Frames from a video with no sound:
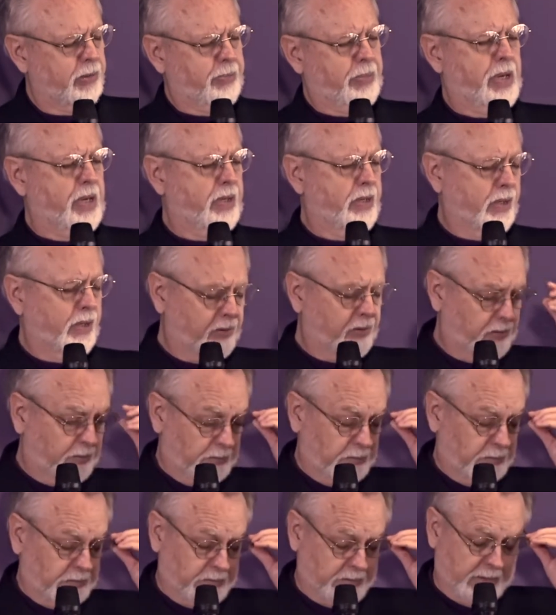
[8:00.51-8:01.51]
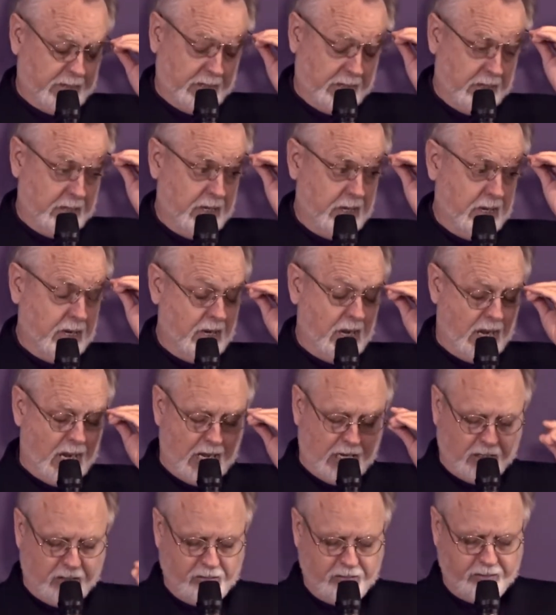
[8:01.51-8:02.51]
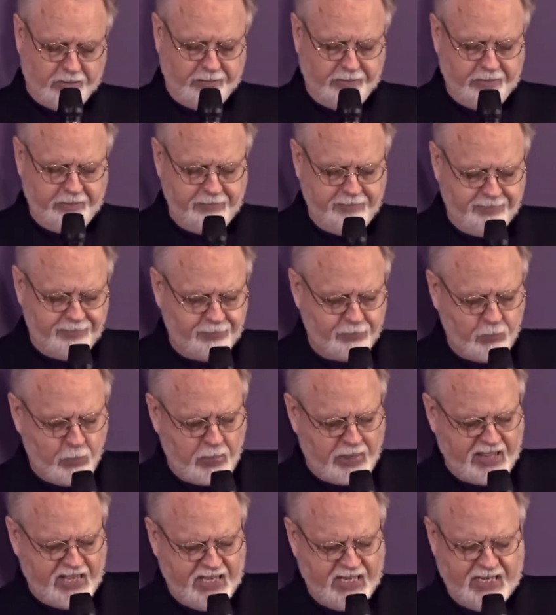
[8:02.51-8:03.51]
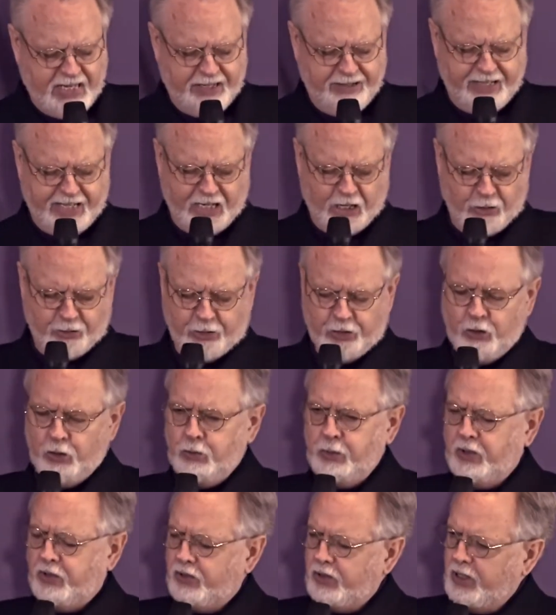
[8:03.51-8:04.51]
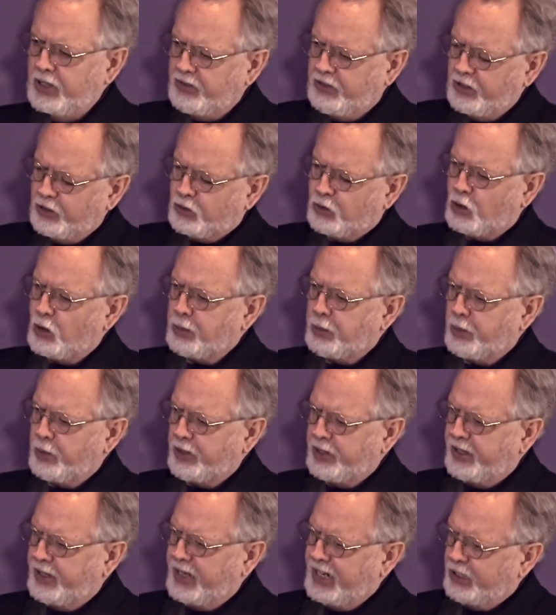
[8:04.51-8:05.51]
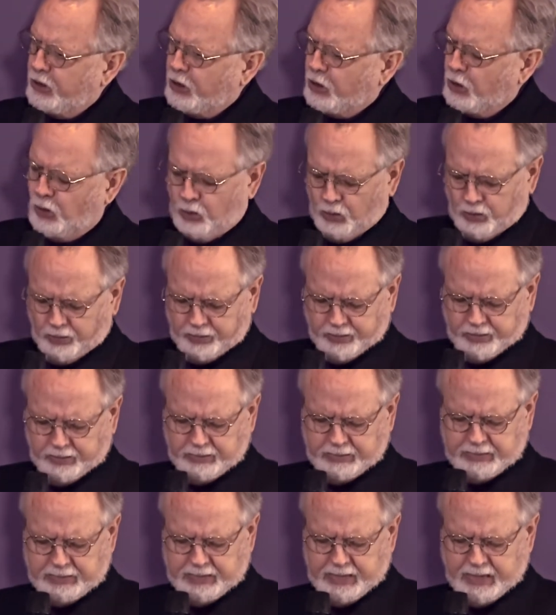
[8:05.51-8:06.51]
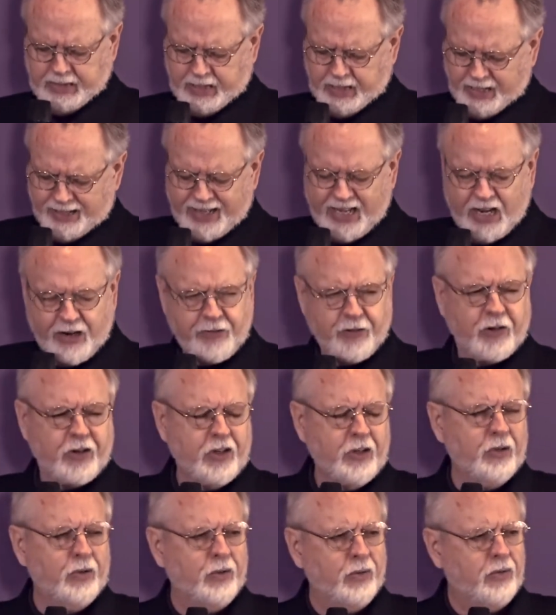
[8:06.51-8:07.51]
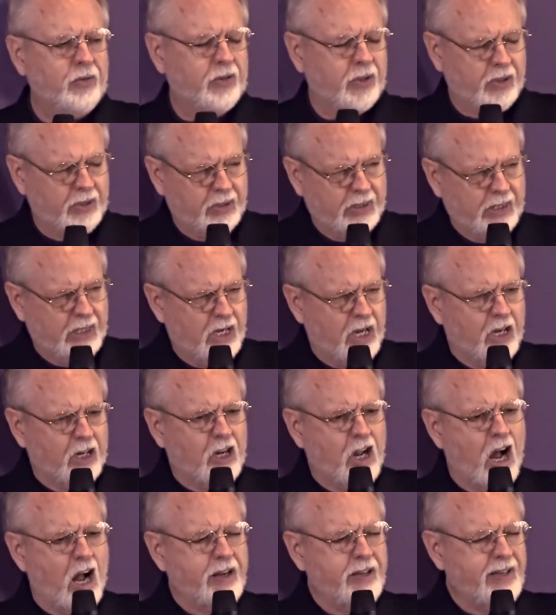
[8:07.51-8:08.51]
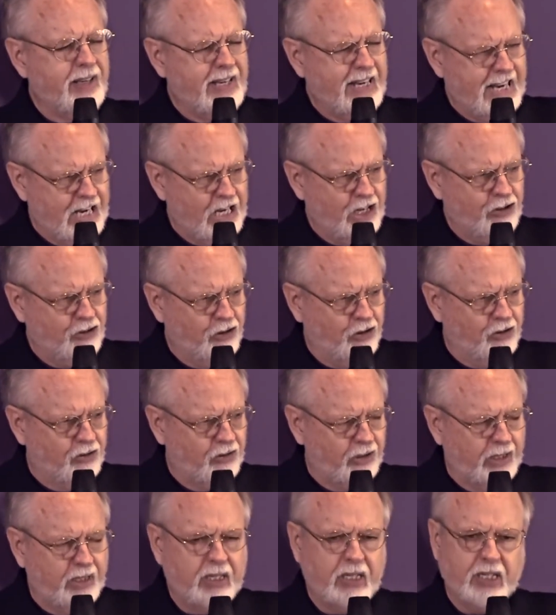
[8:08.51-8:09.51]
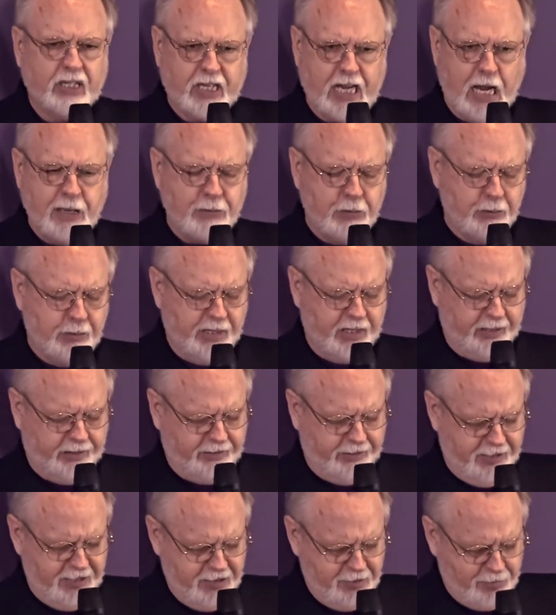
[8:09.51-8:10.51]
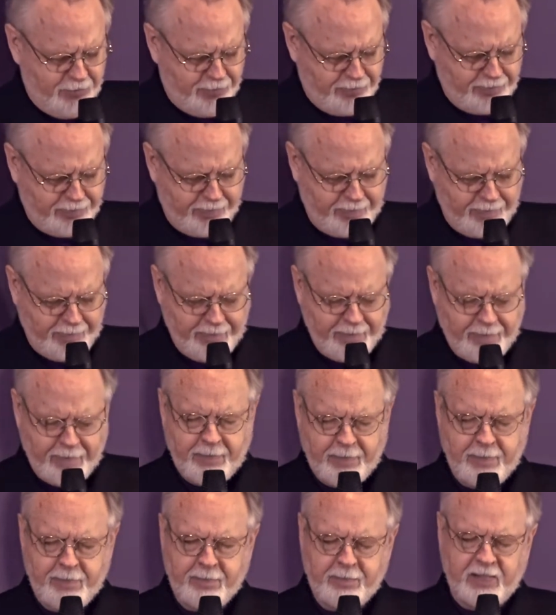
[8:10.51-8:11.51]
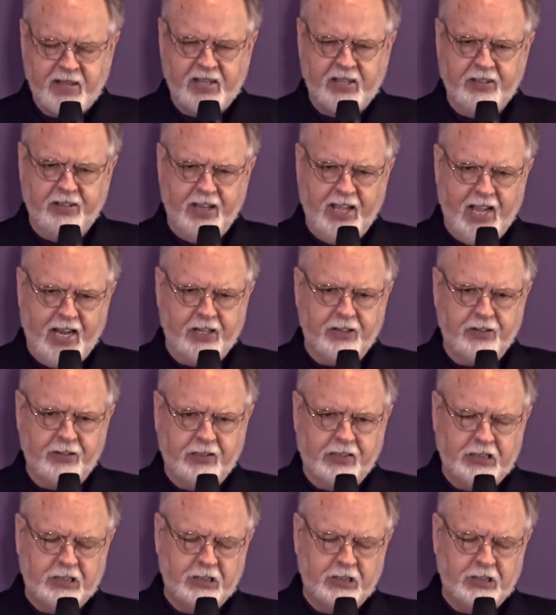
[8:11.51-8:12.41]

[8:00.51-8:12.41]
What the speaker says: appendix, I learned that our new machines incorporated an old, never used contingency capability that